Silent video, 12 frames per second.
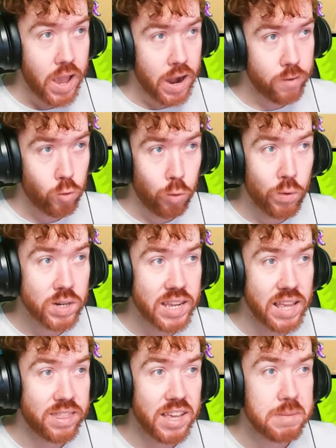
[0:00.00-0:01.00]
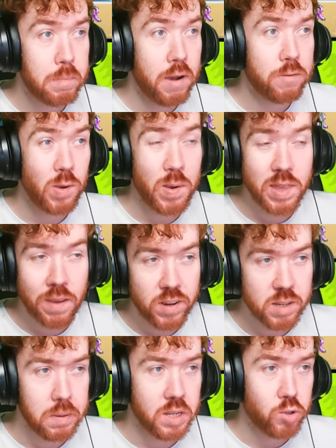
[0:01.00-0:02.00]
and of course, get this buff to your
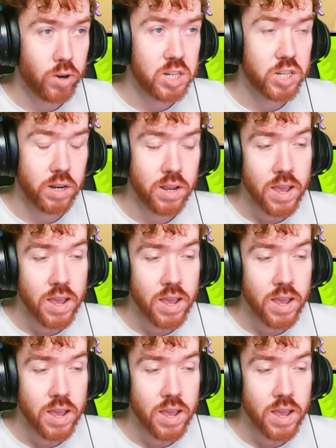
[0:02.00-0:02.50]
defense penetration.